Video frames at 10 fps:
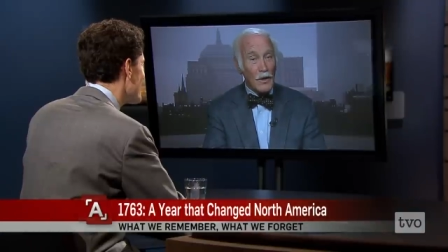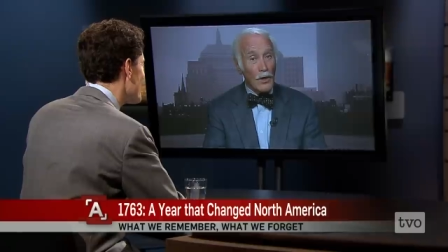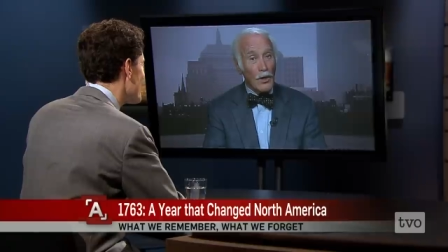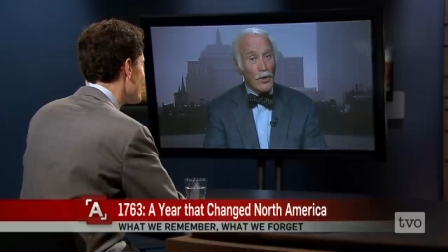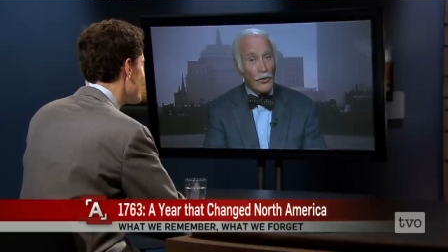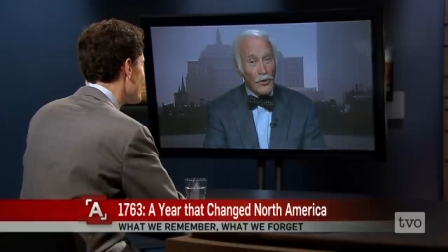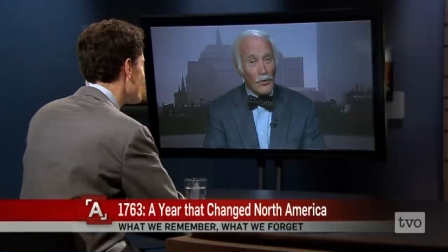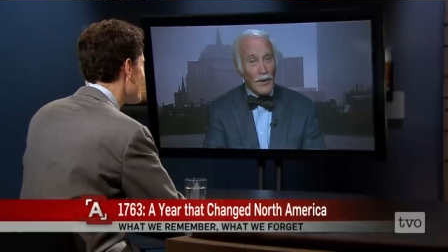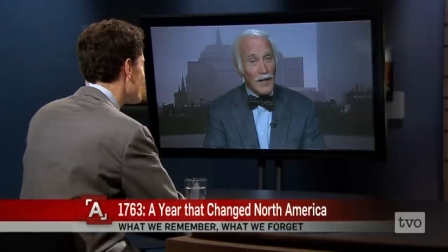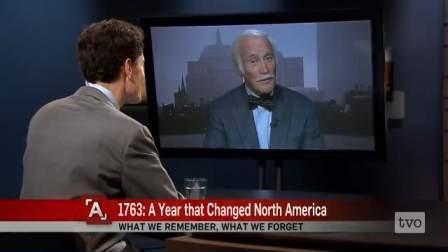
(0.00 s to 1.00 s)
Although
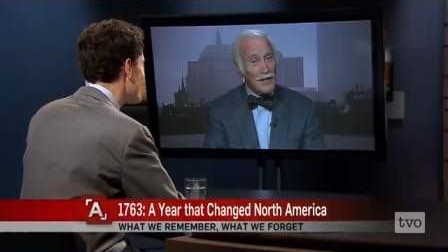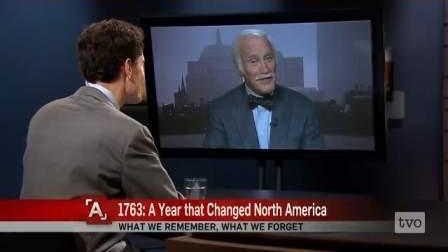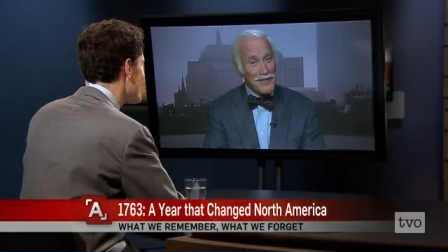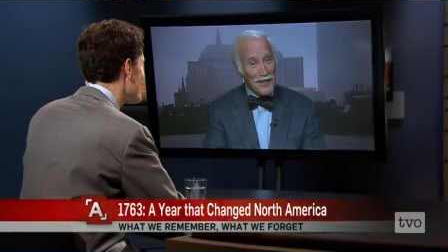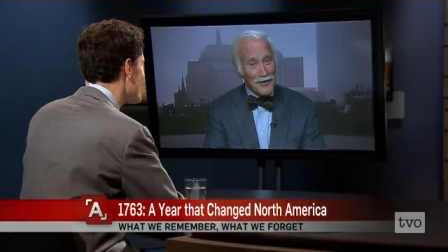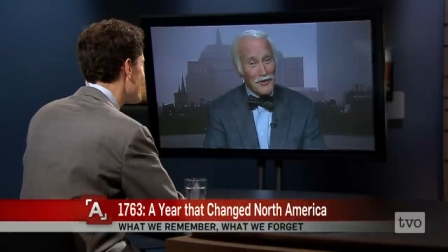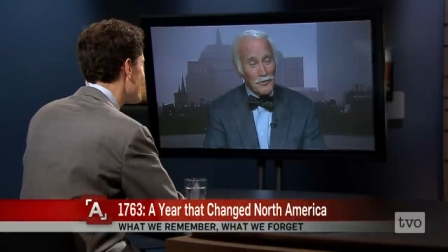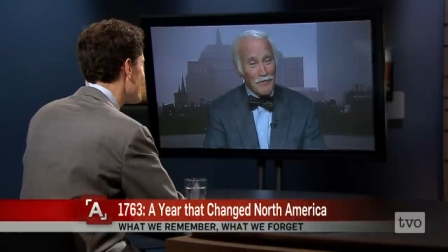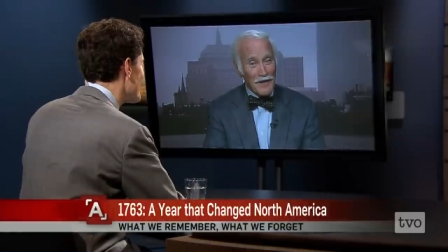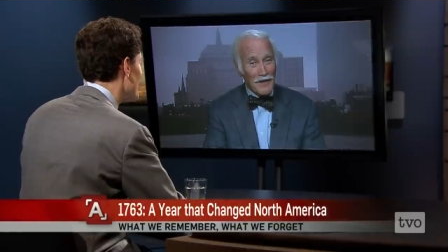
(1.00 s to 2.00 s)
I must tell you
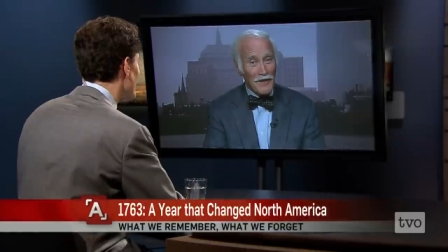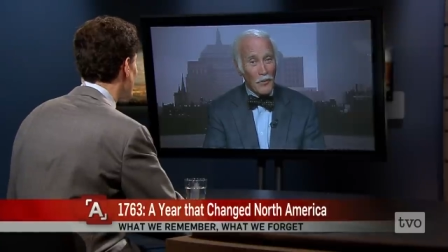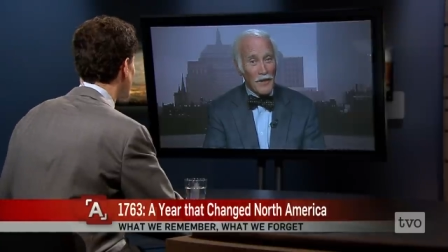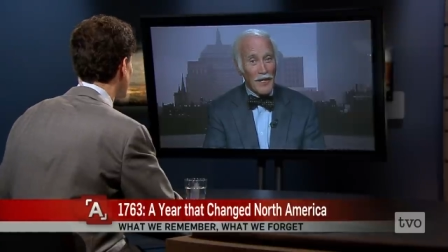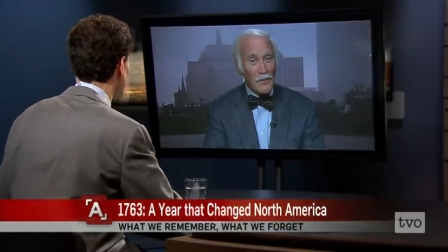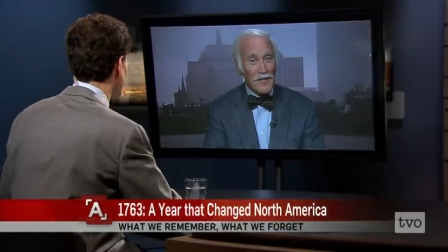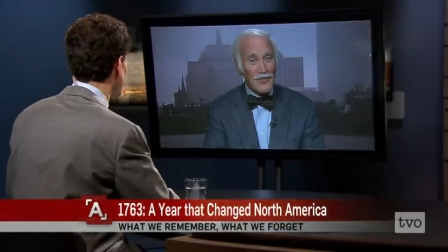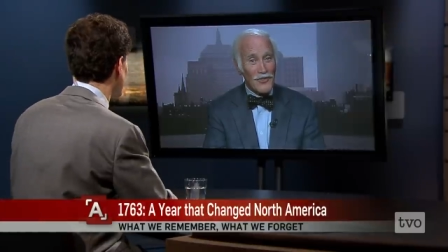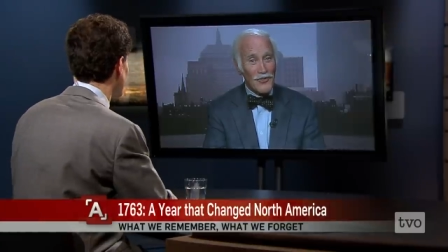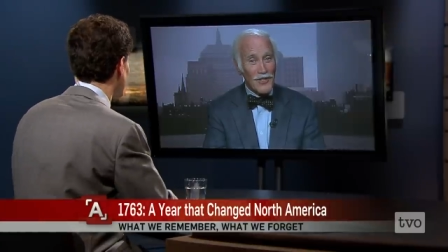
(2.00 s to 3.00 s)
that when I went to
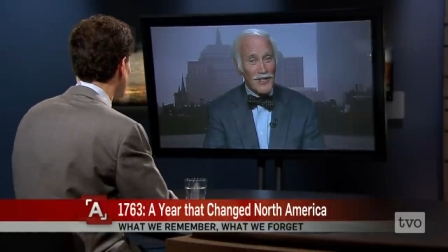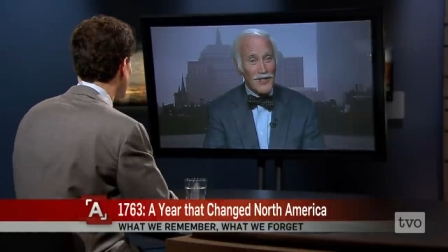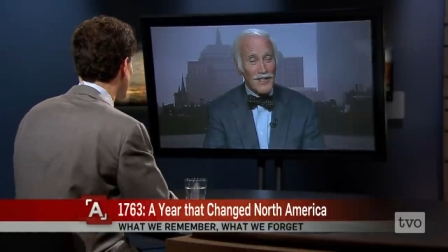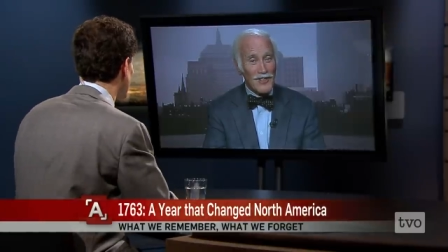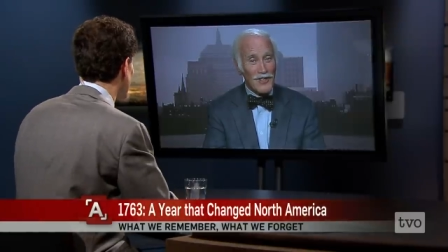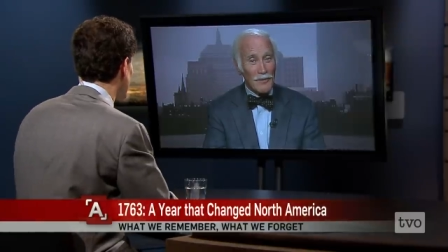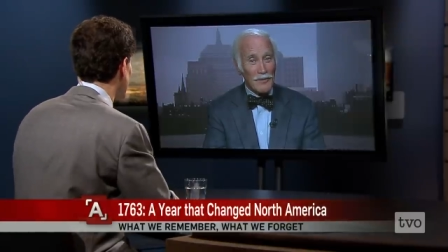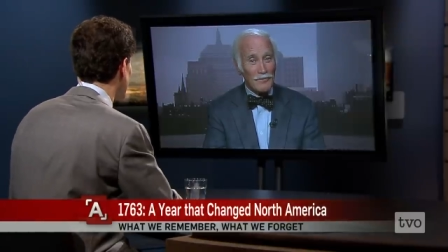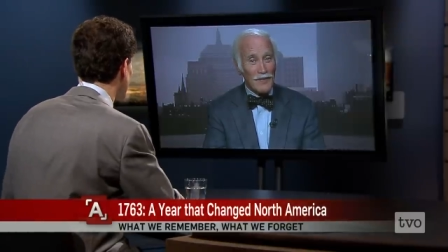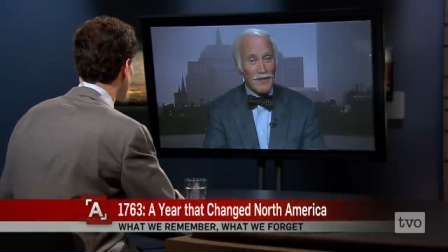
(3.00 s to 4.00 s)
see the exhibit,
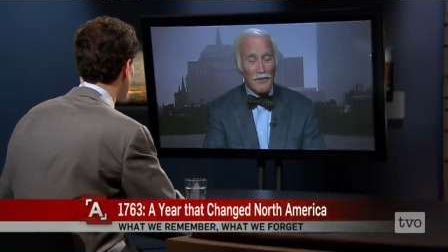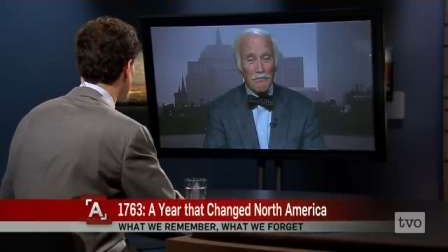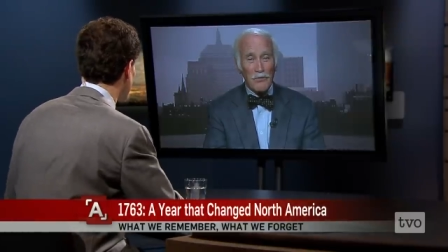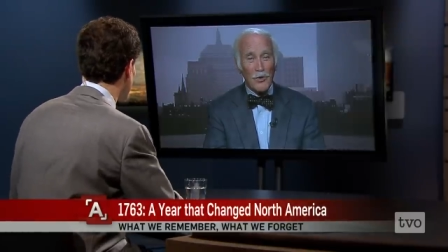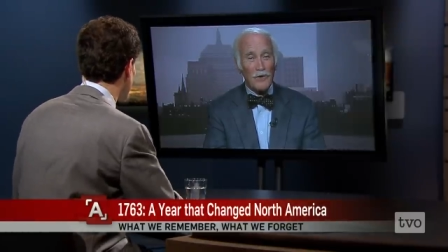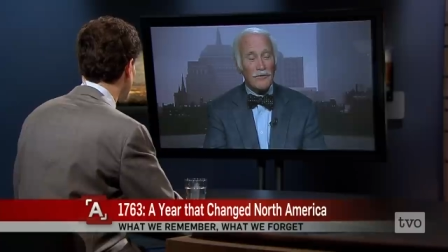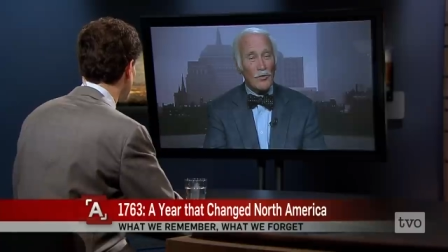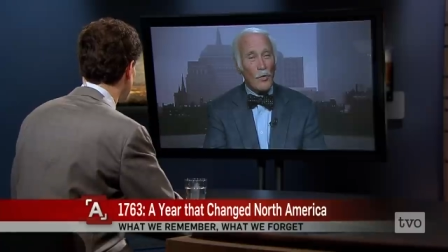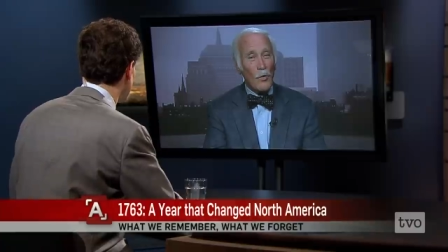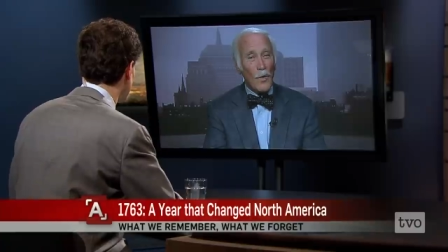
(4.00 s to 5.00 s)
it's a
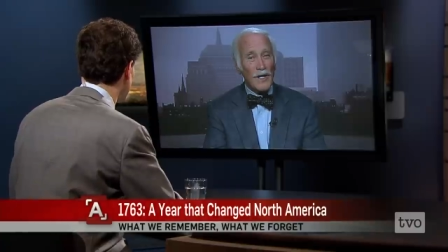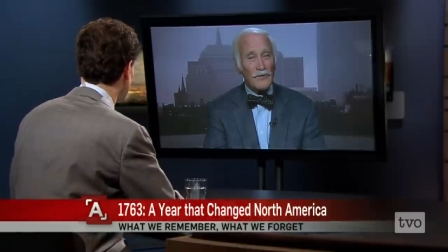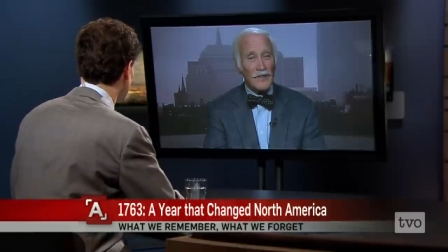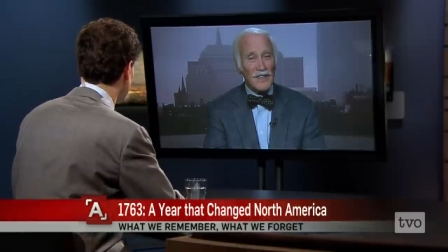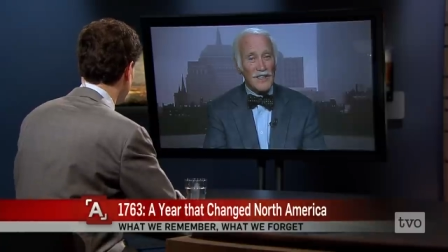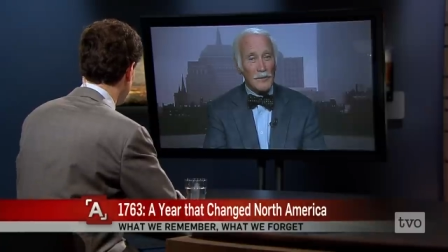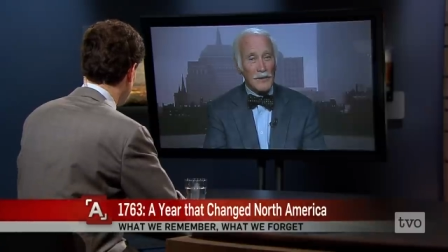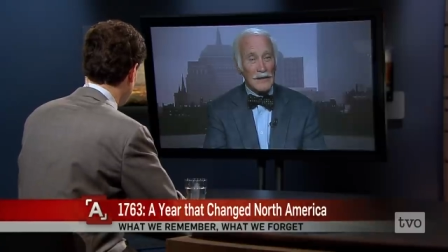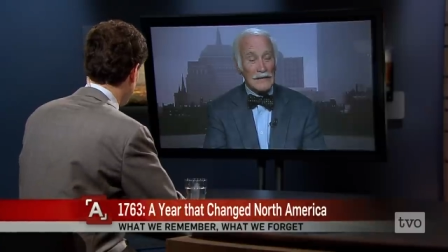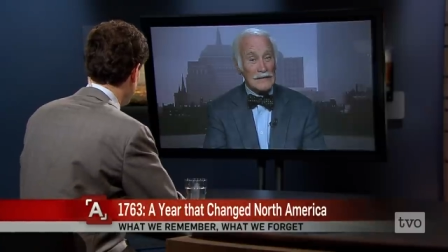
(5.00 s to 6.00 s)
beautiful, wonderful exhibit,
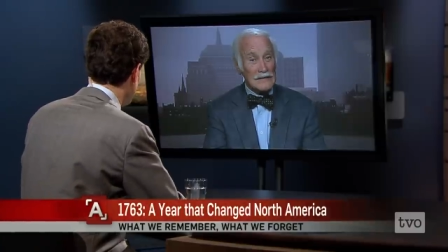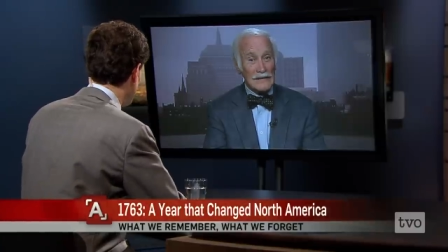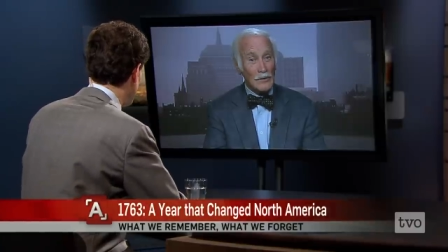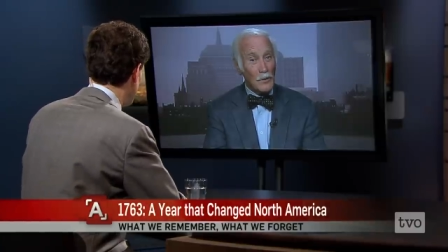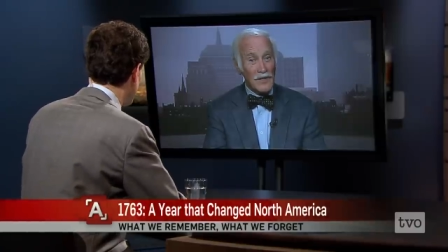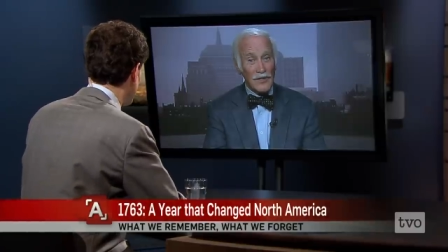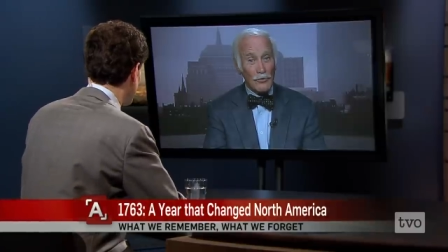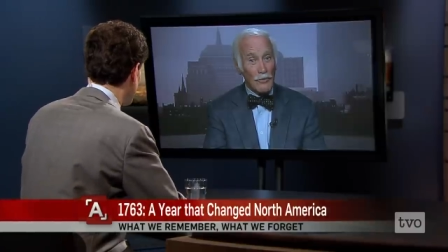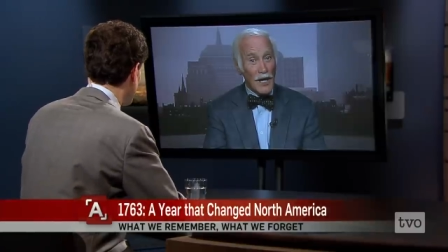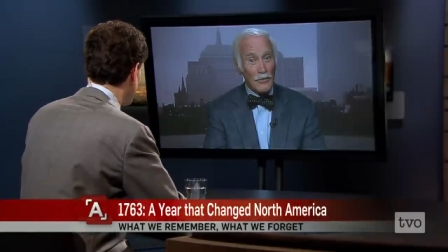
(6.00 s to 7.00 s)
it wasn't
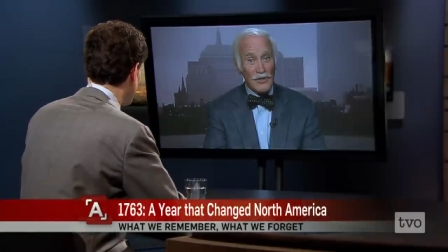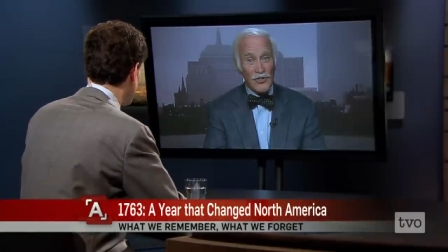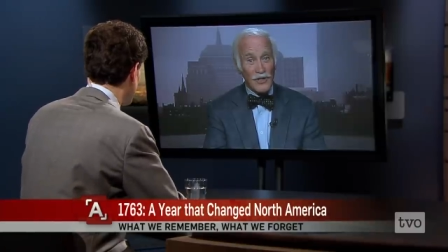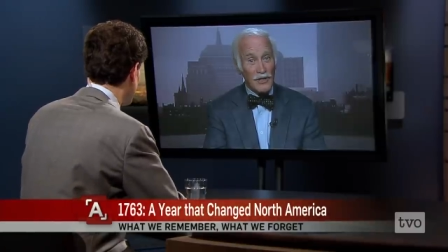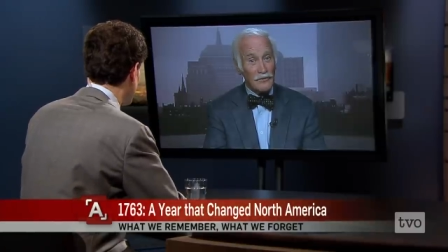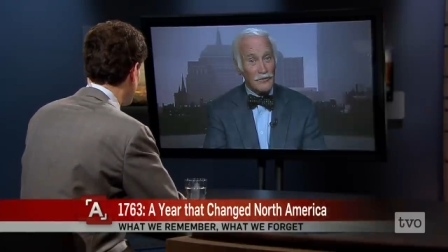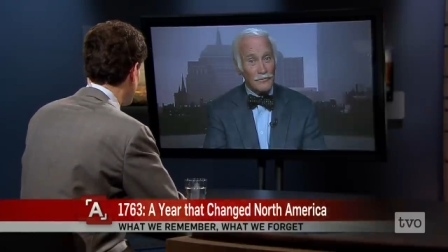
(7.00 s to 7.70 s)
crowded, Steve.